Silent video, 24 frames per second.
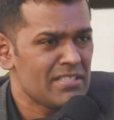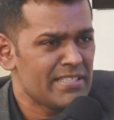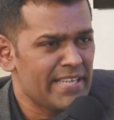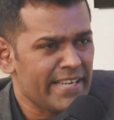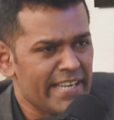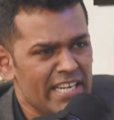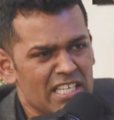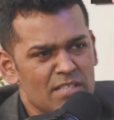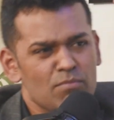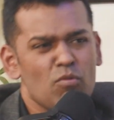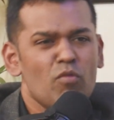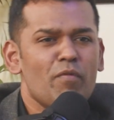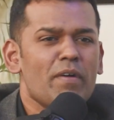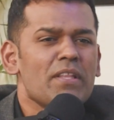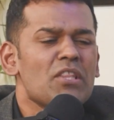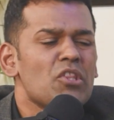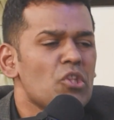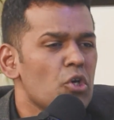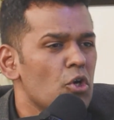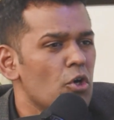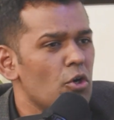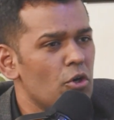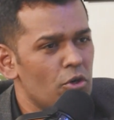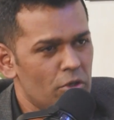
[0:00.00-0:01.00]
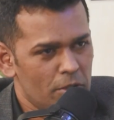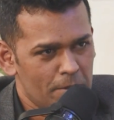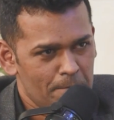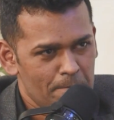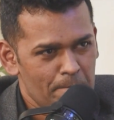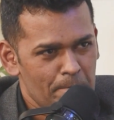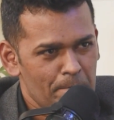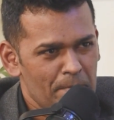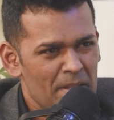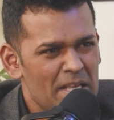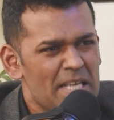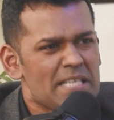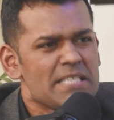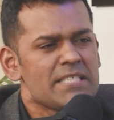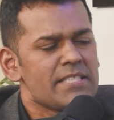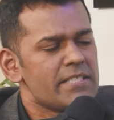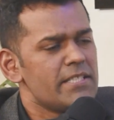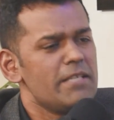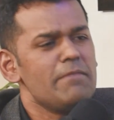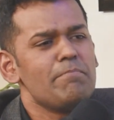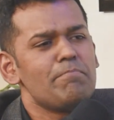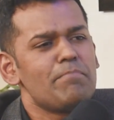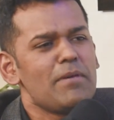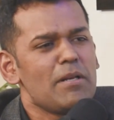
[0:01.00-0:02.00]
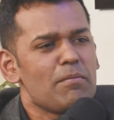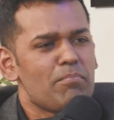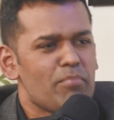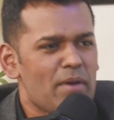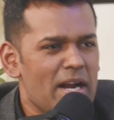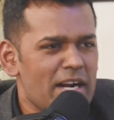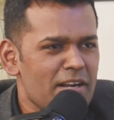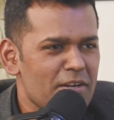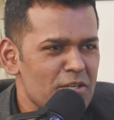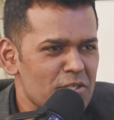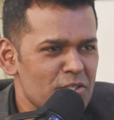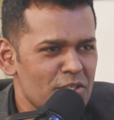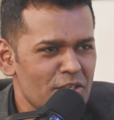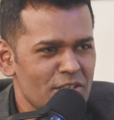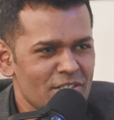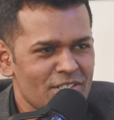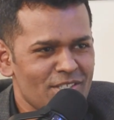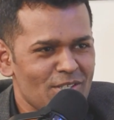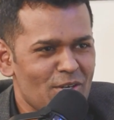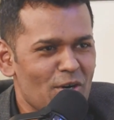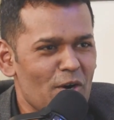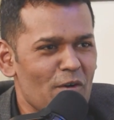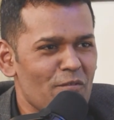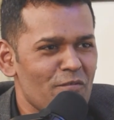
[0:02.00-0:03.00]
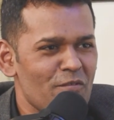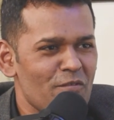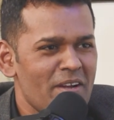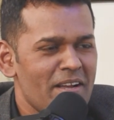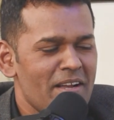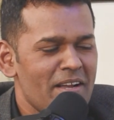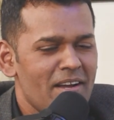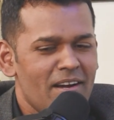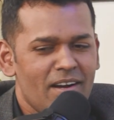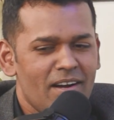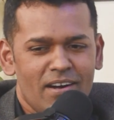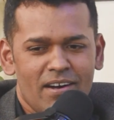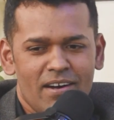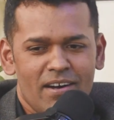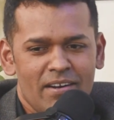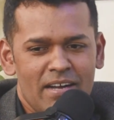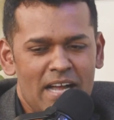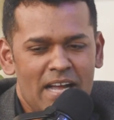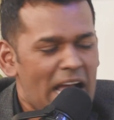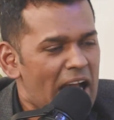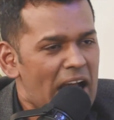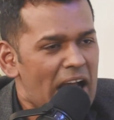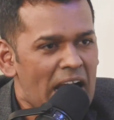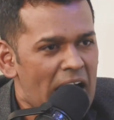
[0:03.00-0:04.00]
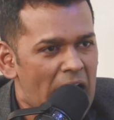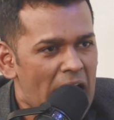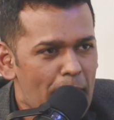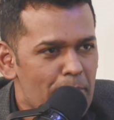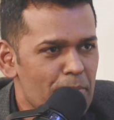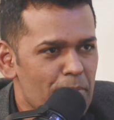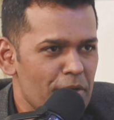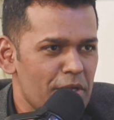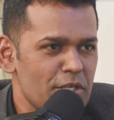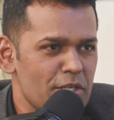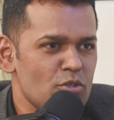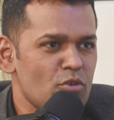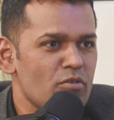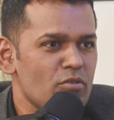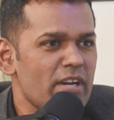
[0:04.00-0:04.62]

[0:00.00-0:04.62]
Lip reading: second is movement. Third, simple practices of happiness or